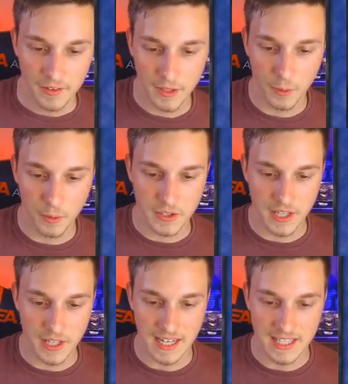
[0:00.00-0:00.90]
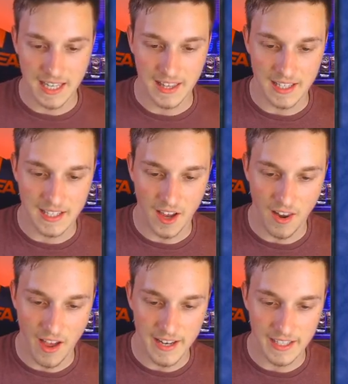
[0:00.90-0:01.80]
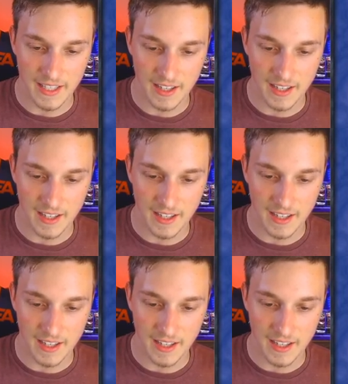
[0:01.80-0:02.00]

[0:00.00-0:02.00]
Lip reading: V. Wilson says, let's get that Starlight